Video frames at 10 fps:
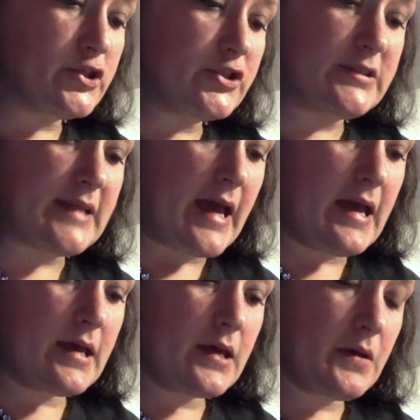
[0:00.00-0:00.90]
your
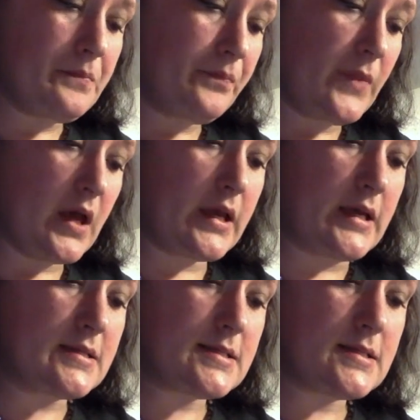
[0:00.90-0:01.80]
steak
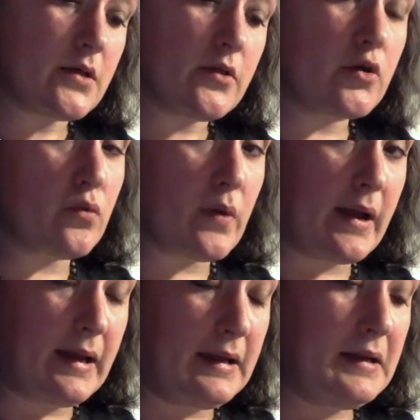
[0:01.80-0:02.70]
against the
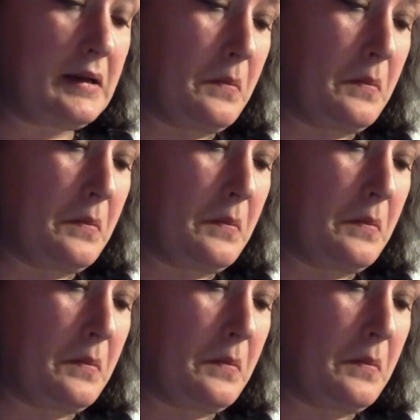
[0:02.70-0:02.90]
grain